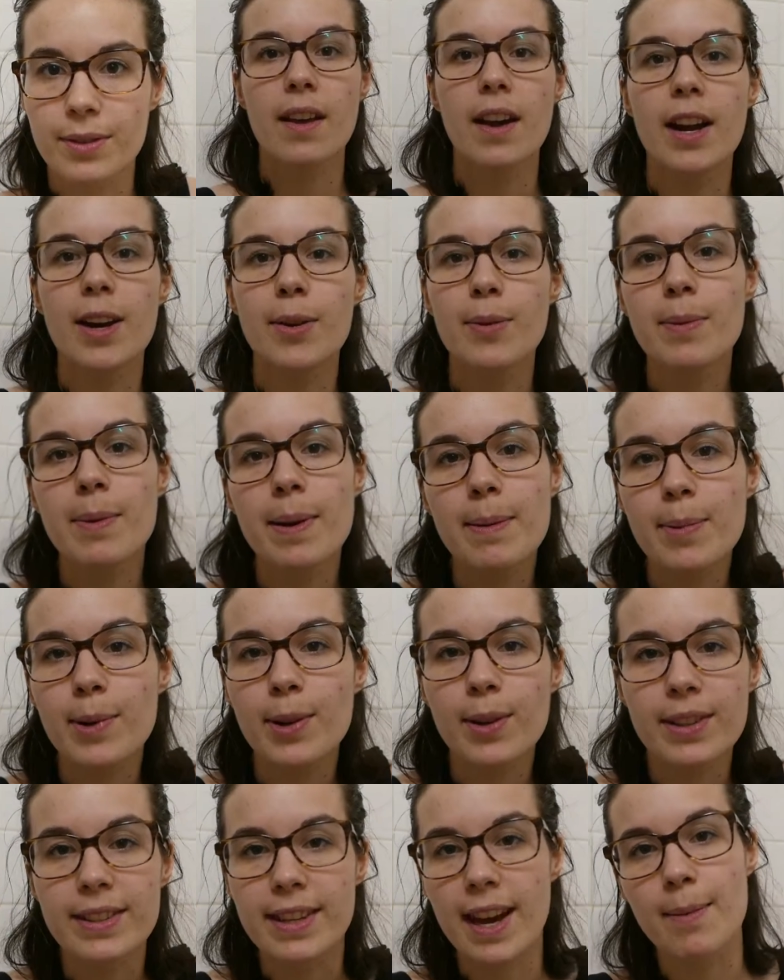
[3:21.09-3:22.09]
I
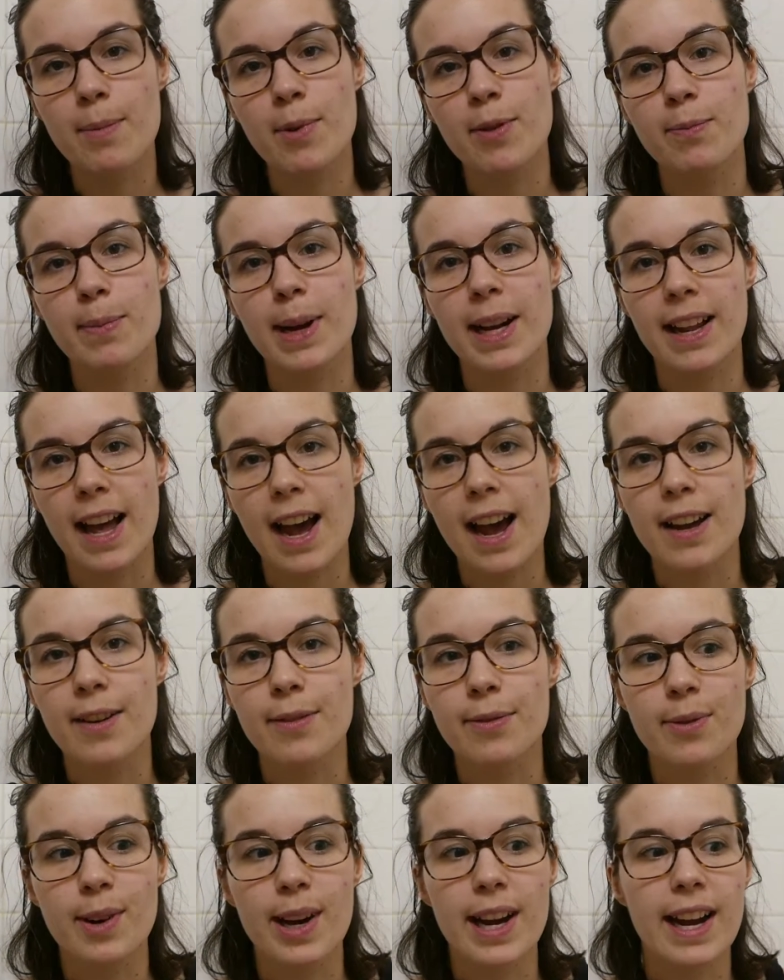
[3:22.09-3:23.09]
remember a time of my
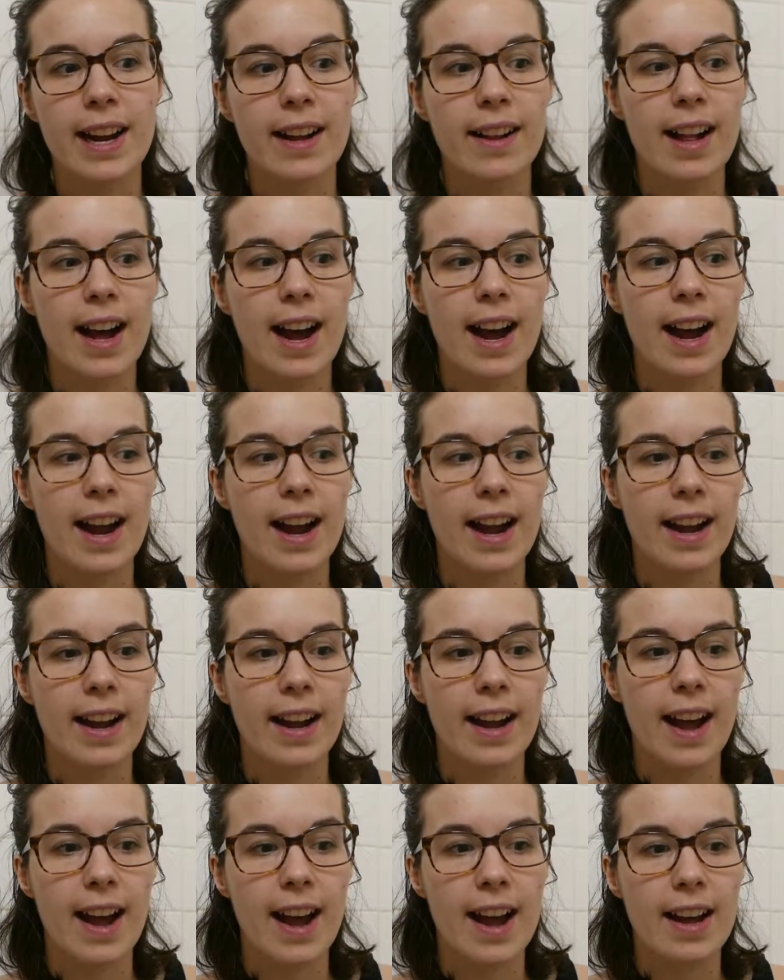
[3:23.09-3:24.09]
life where
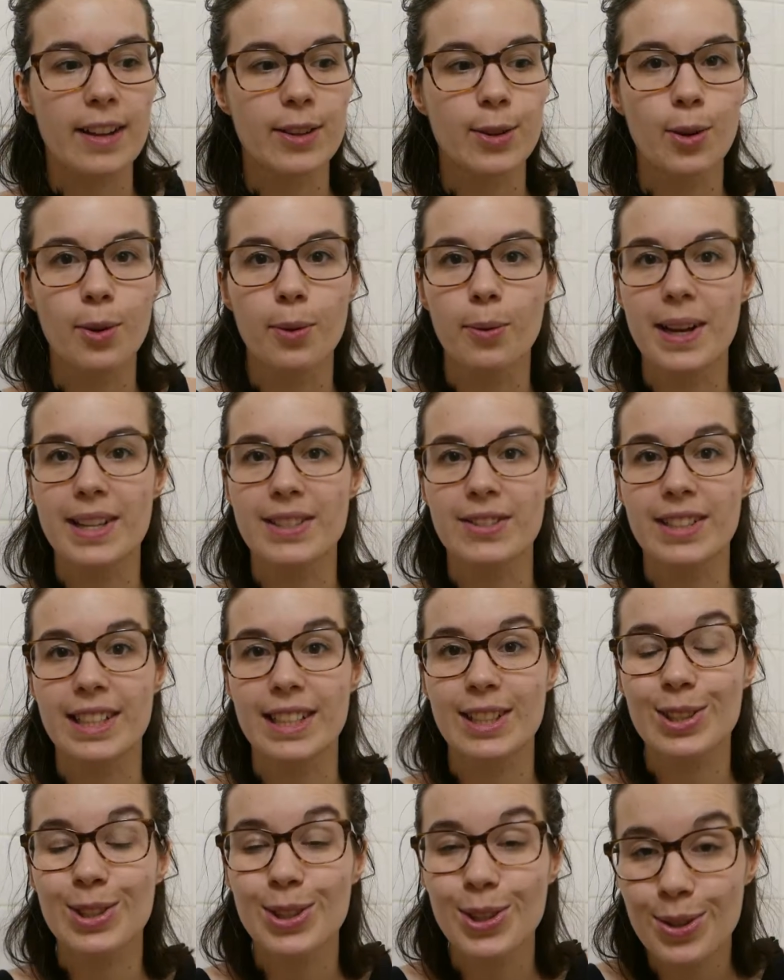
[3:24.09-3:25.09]
I had always an
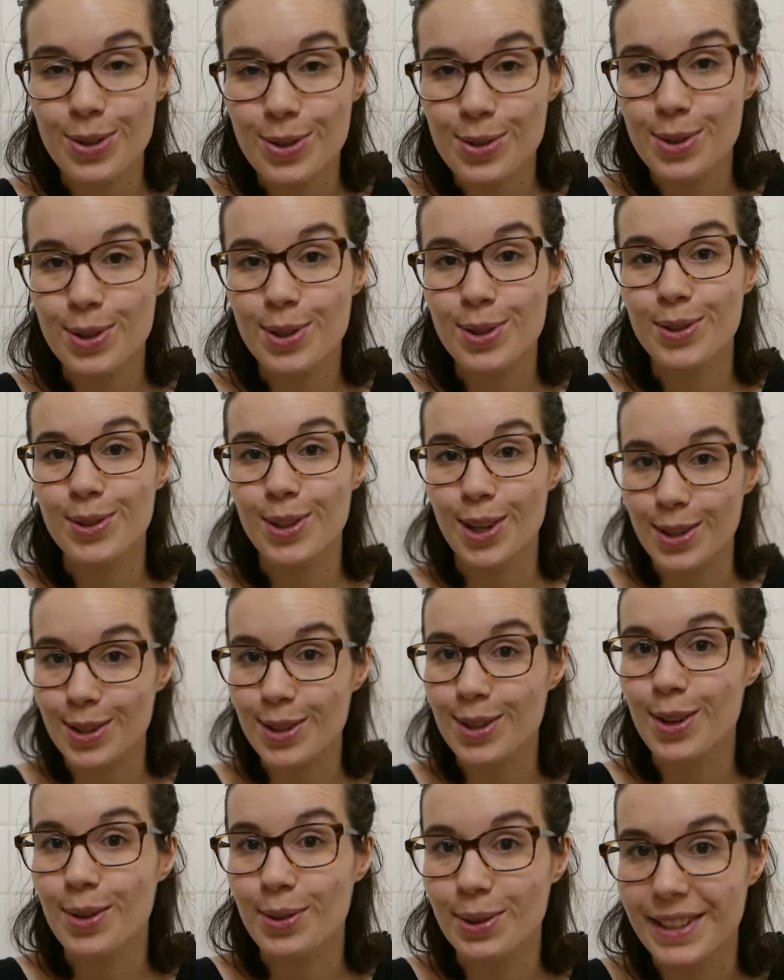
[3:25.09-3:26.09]
excuse to not
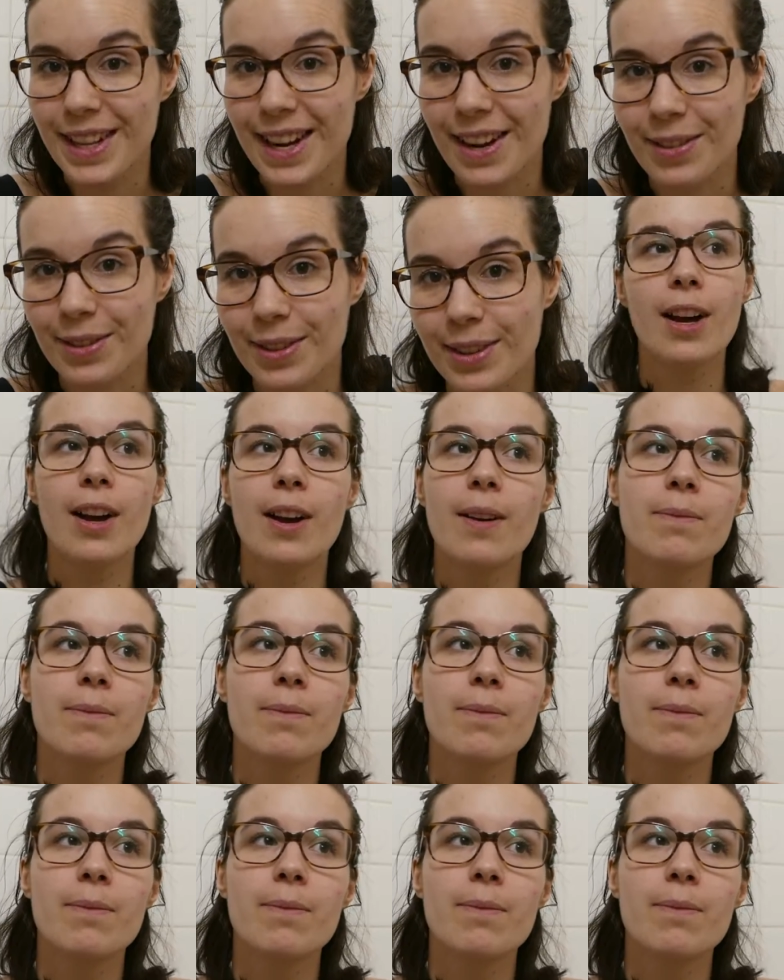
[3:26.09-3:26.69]
slow down.